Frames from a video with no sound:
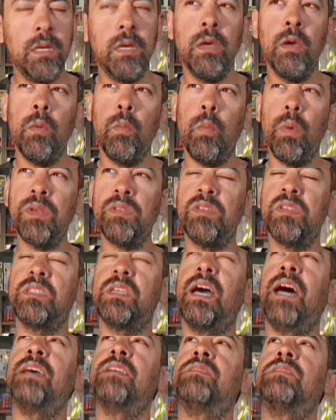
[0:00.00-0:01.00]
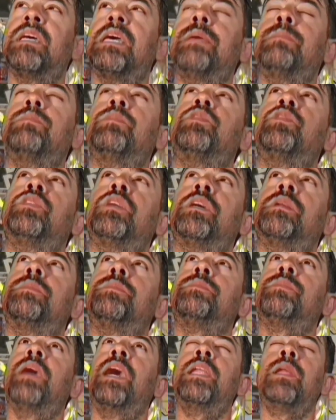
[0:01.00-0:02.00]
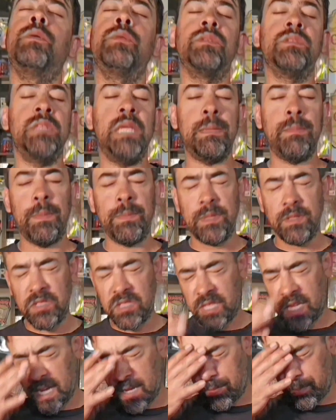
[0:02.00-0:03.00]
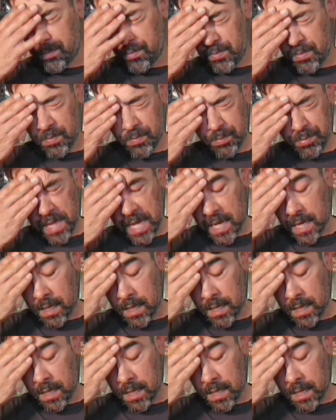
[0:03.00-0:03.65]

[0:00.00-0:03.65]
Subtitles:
What's this guy's name? Shit. I know his name, just can't blank.